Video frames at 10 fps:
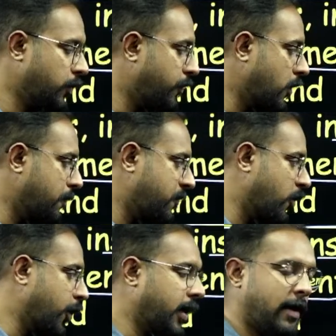So for
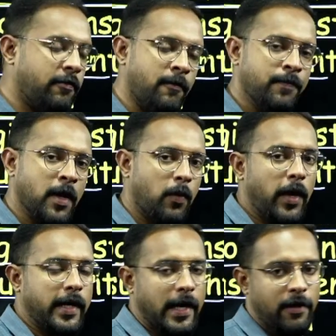photograph,
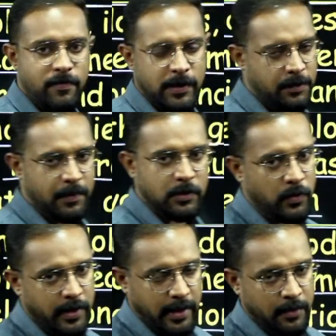what kind of measurements
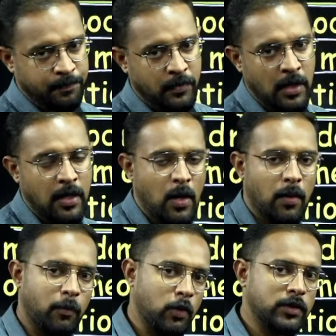we'll take?
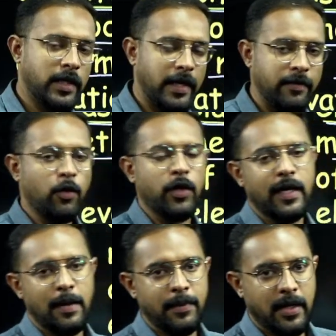Mostly in
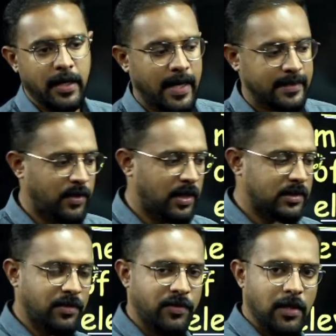photogrammetry, as far
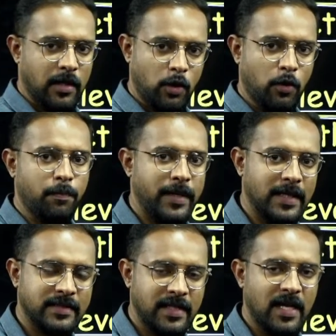as our
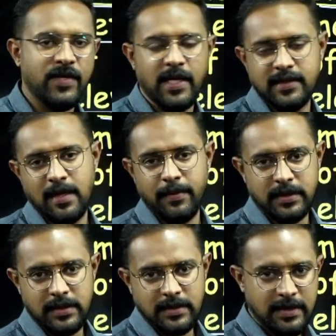PSC level
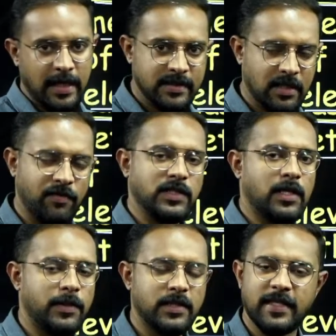examination, State Service
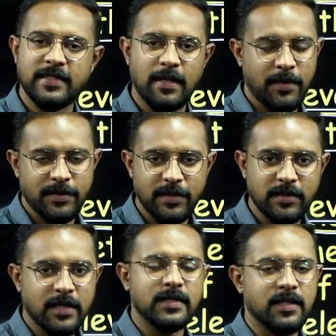Commission examination
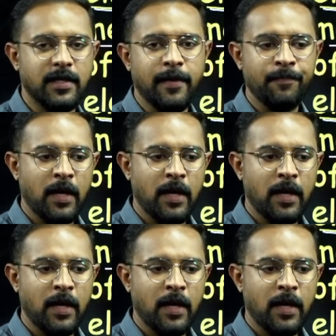is concerned,